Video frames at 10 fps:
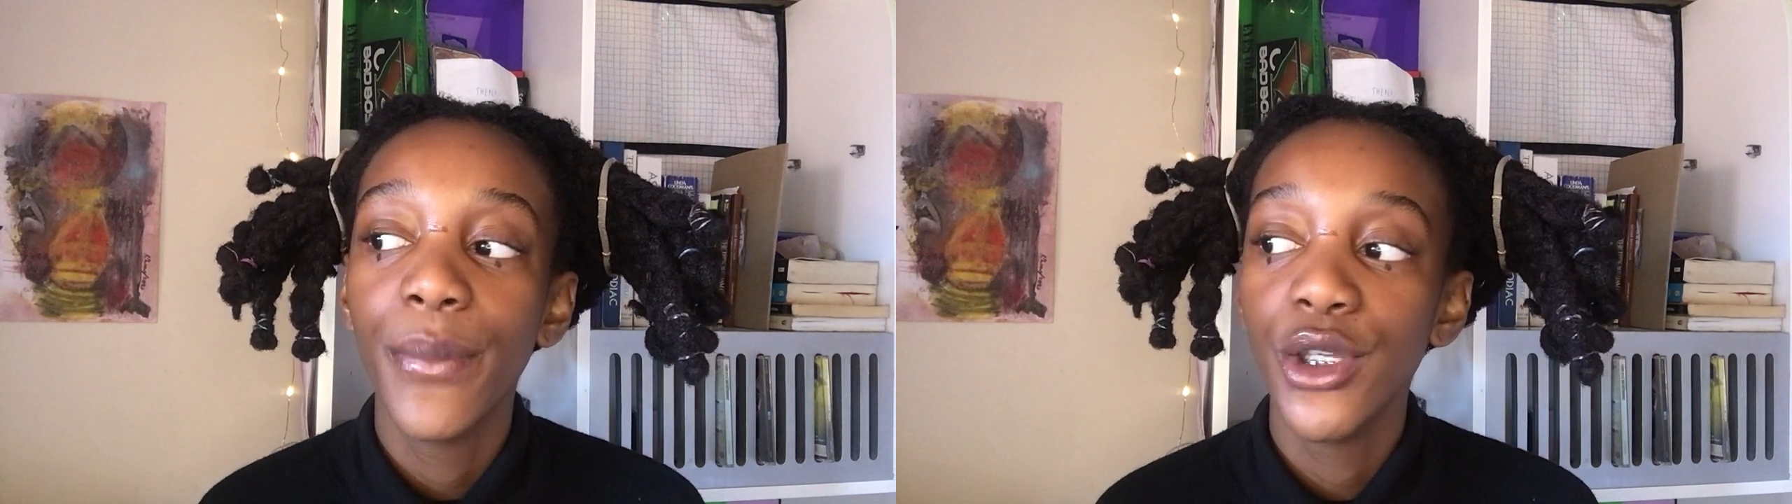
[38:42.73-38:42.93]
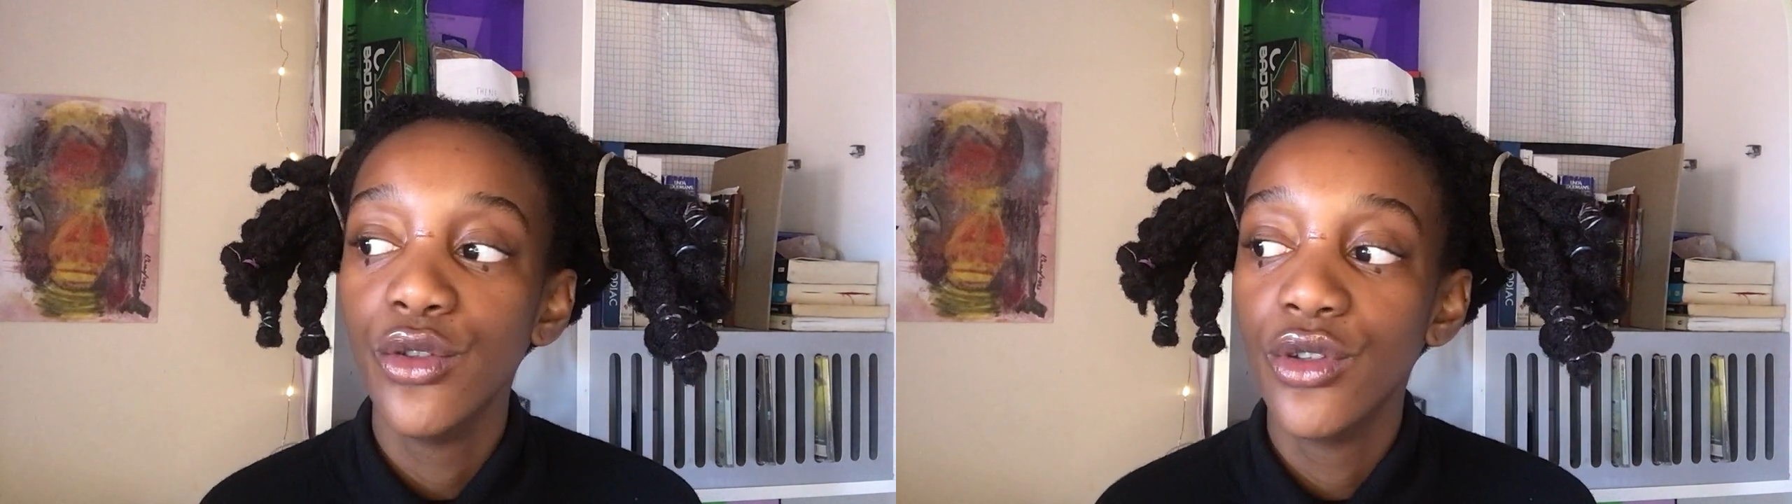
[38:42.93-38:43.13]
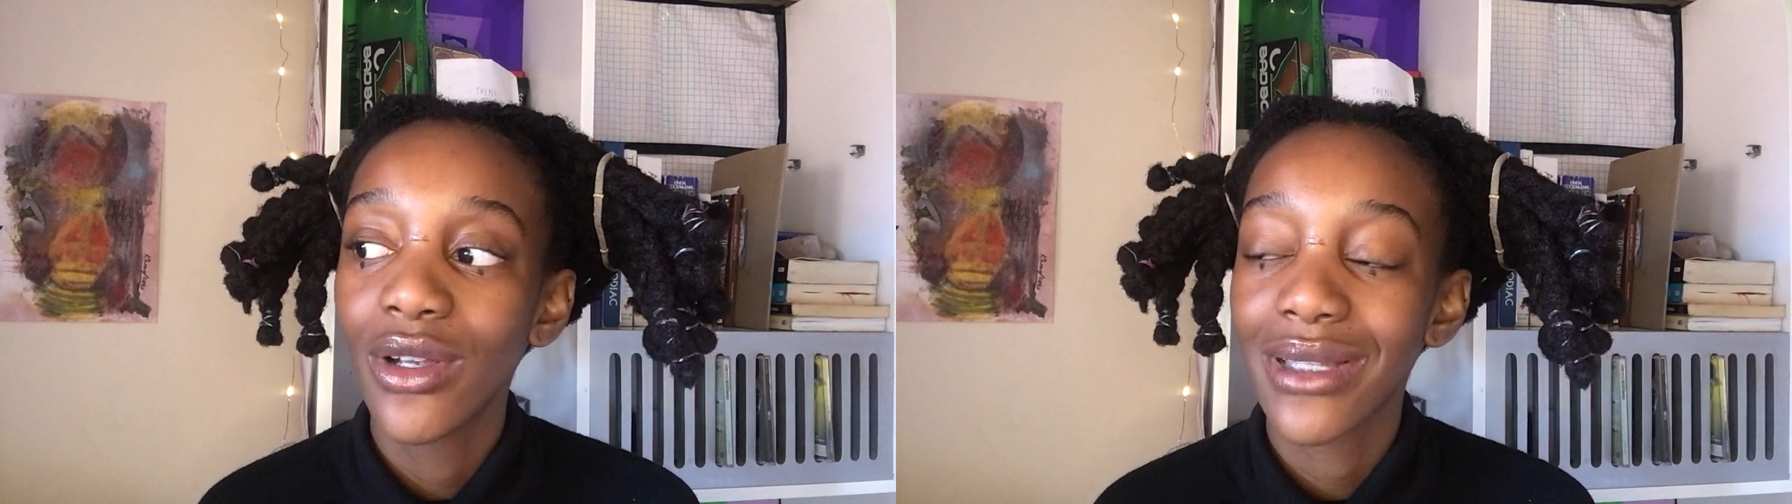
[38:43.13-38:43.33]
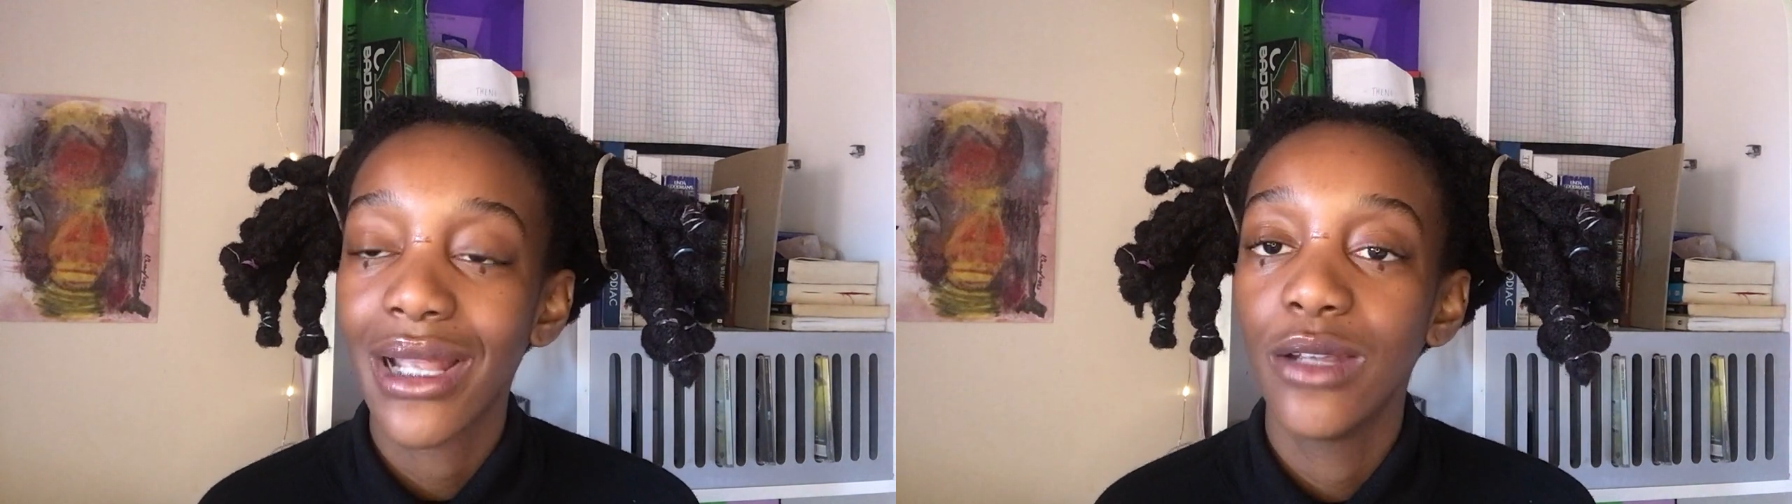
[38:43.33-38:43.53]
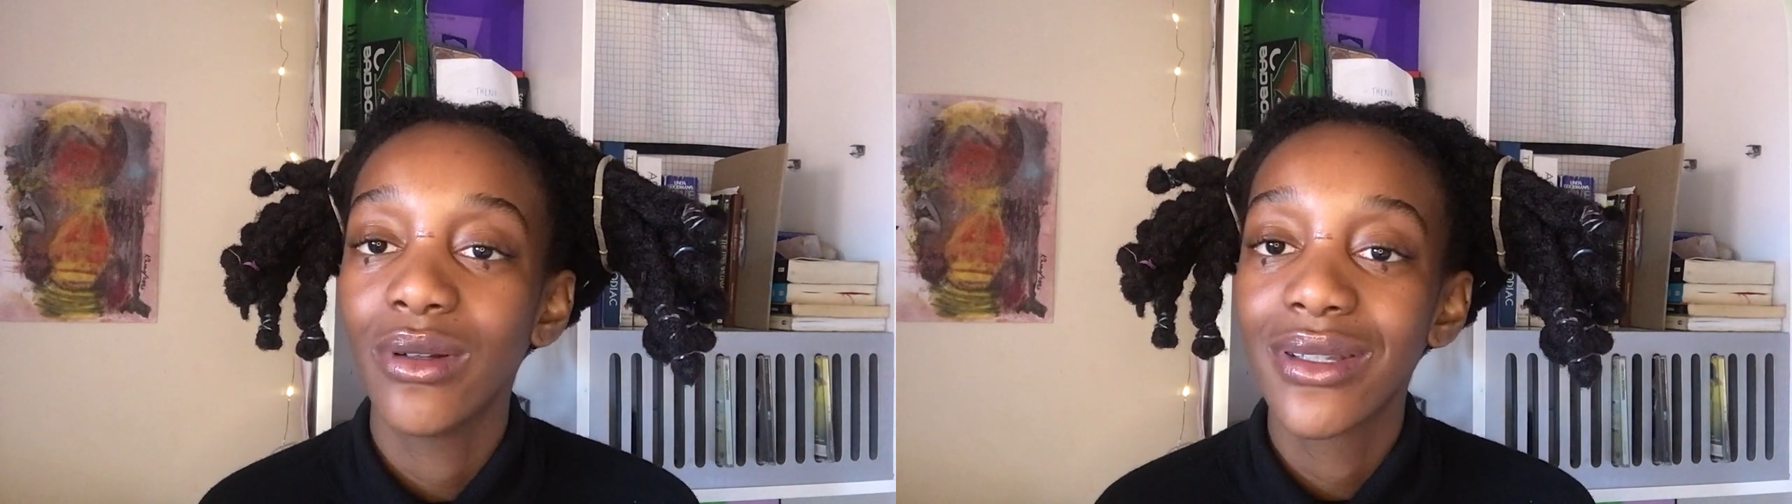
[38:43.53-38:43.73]
but you know
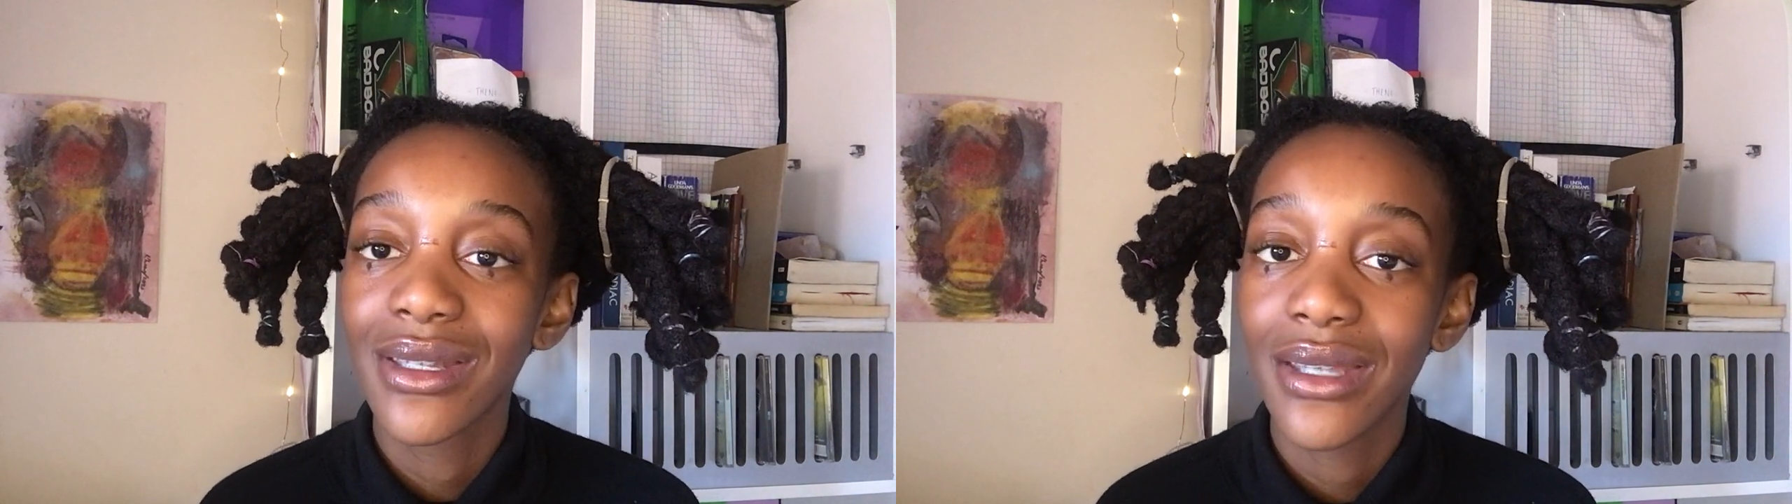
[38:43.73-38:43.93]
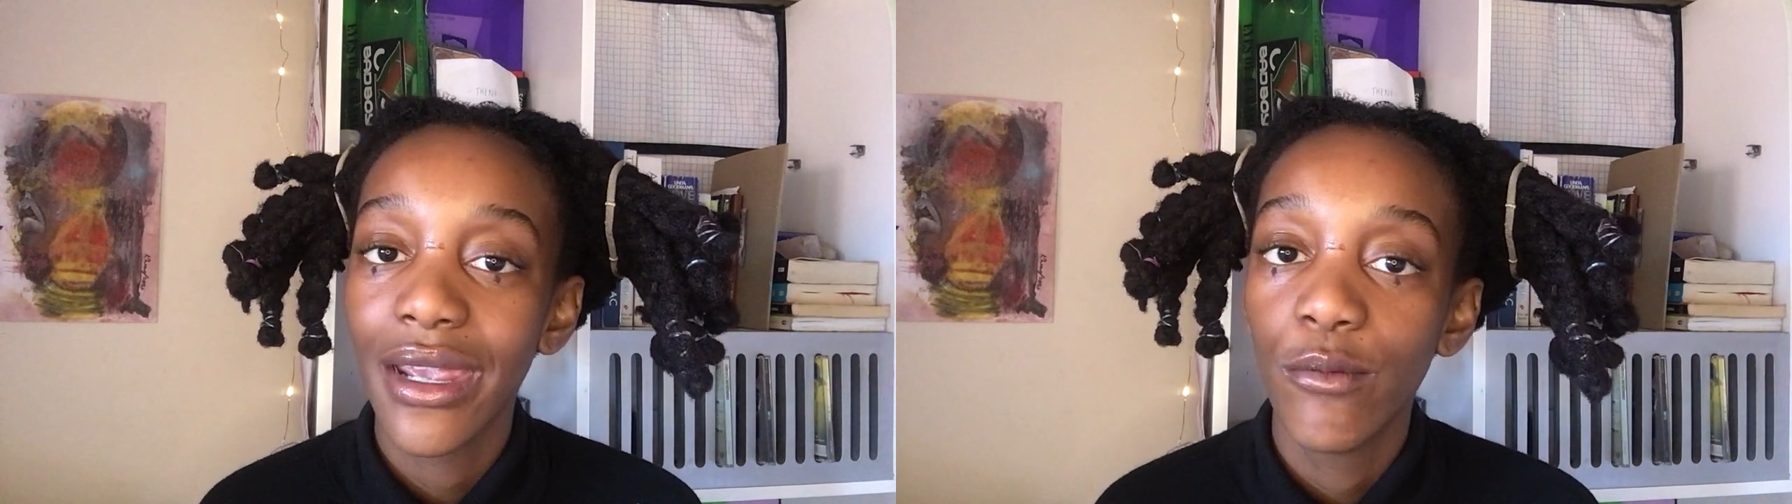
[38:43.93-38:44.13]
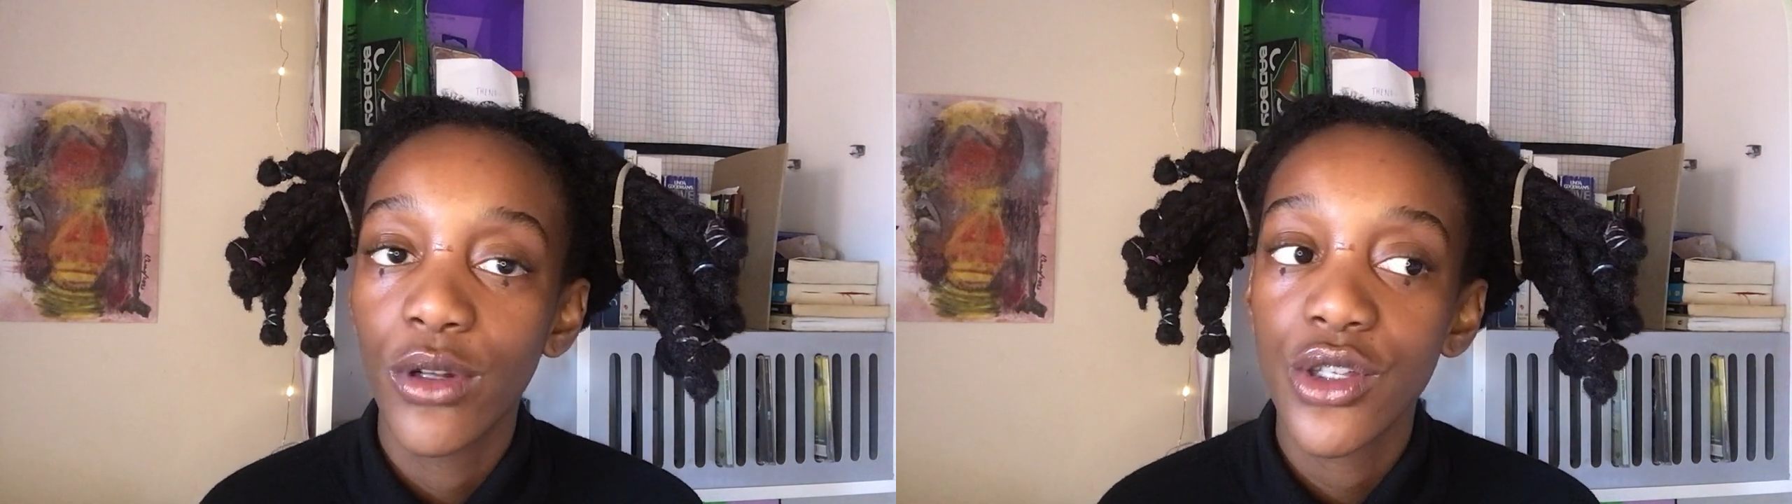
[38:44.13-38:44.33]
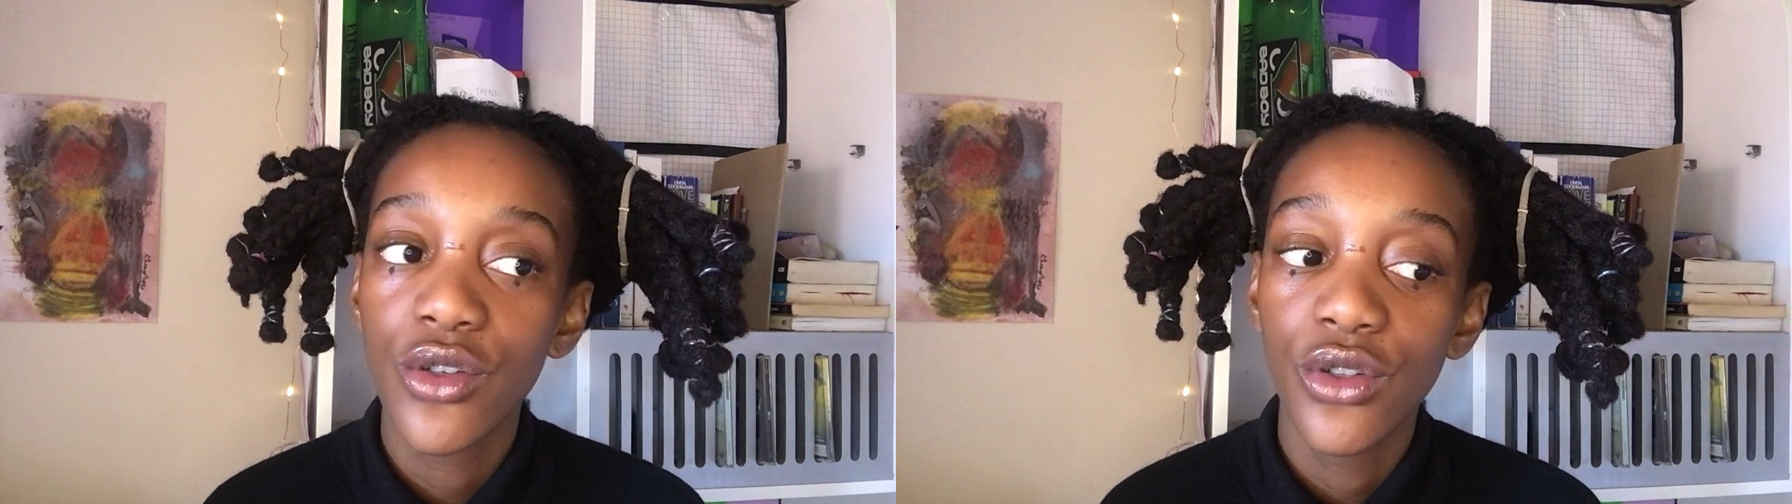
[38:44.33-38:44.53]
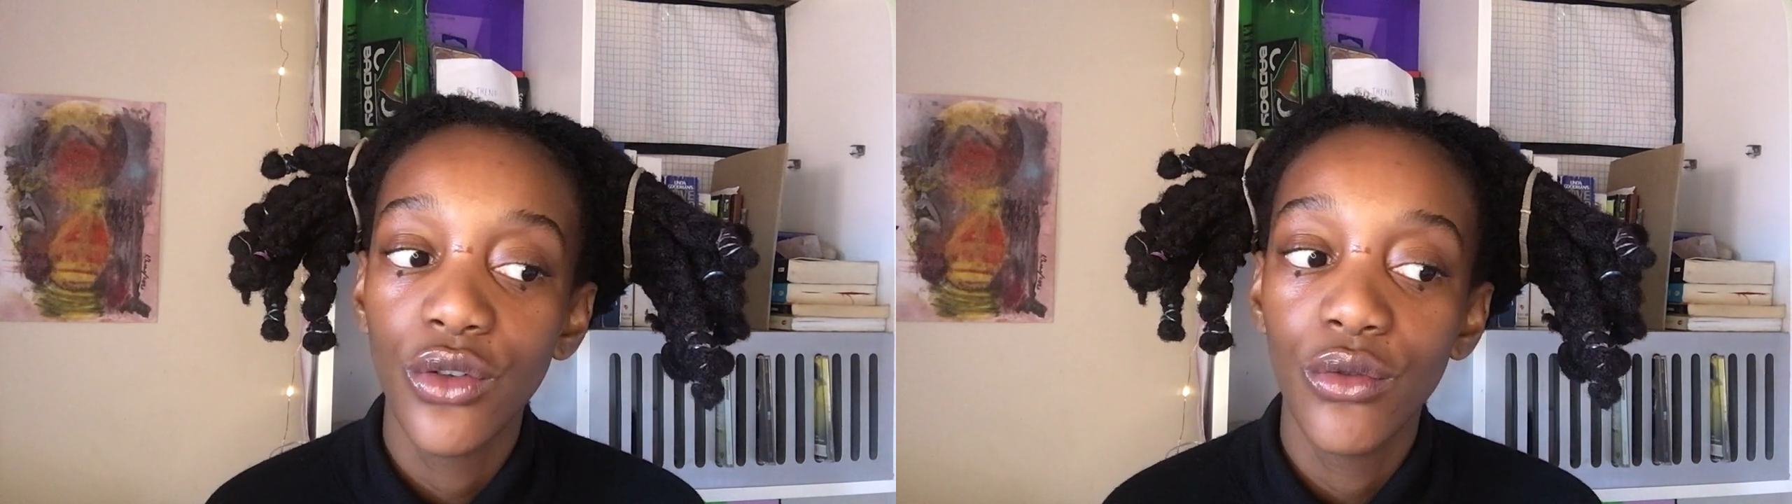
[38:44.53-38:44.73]
exactly what to say and what
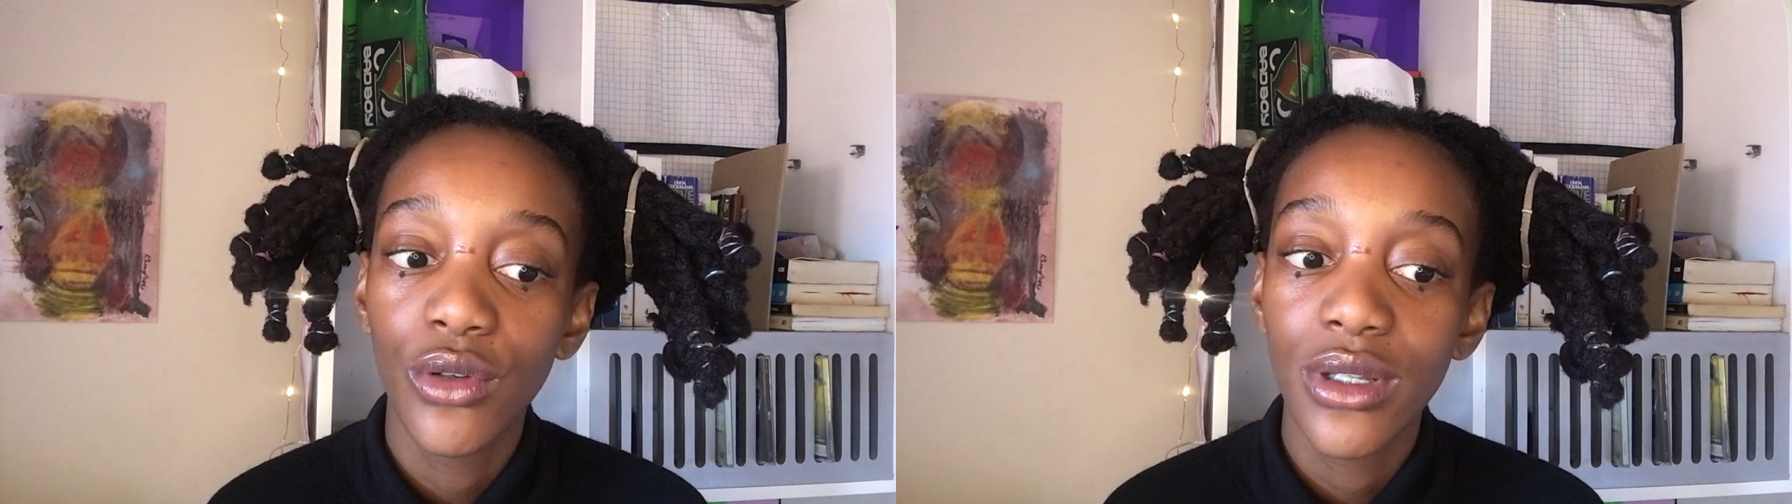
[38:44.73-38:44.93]
to do in